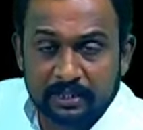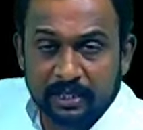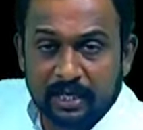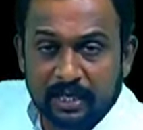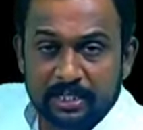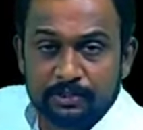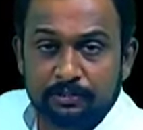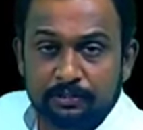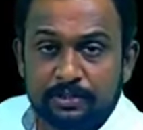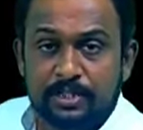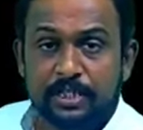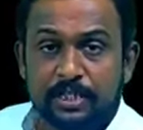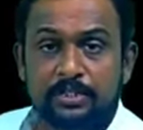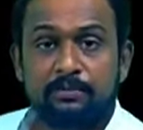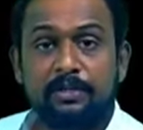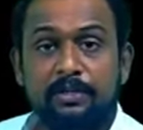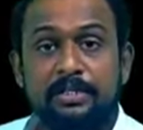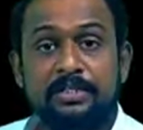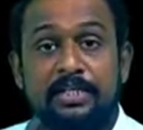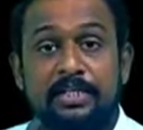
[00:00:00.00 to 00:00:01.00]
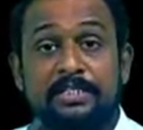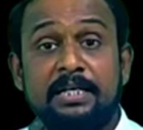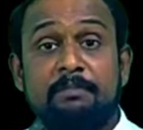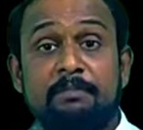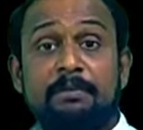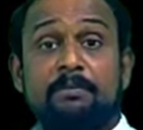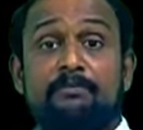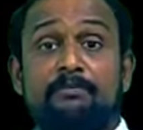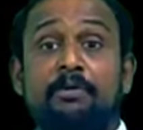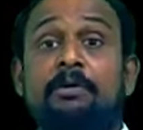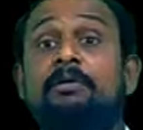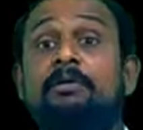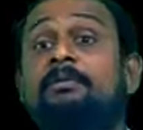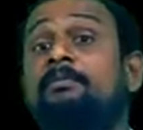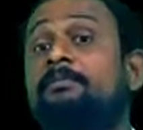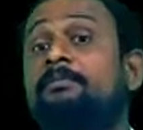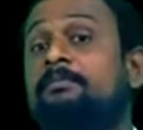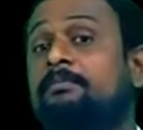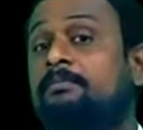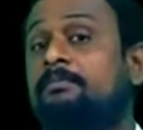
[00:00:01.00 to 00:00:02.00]
and the last one, 6th one, is the example
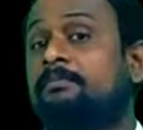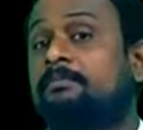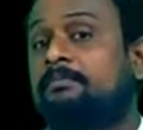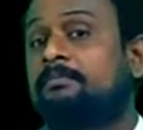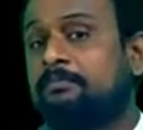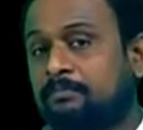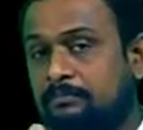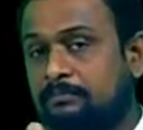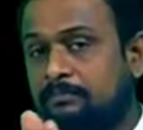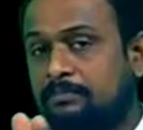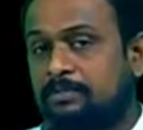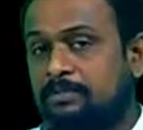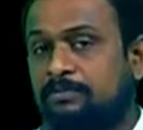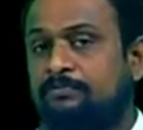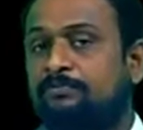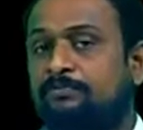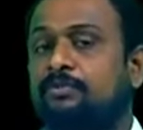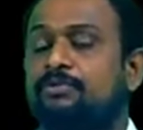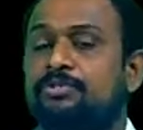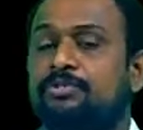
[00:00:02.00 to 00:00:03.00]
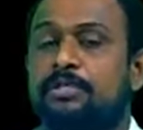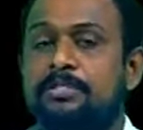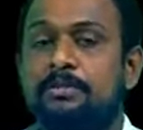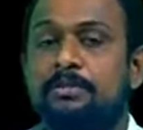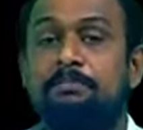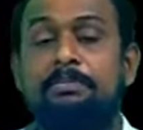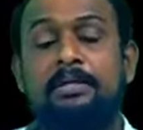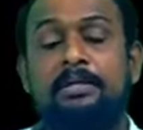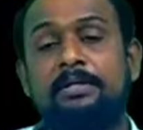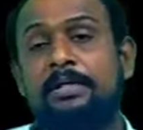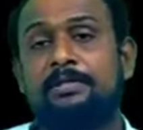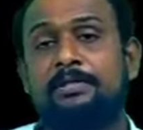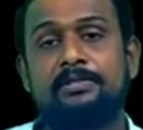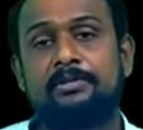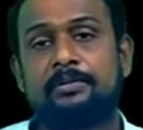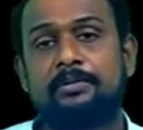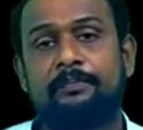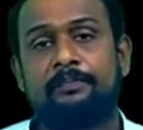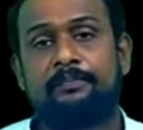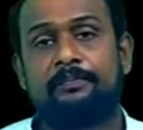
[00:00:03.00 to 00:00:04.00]
for future simple
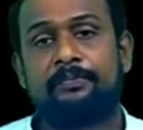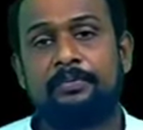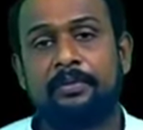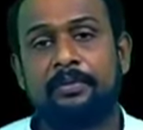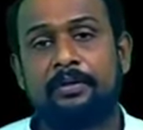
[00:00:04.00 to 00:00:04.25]
tense.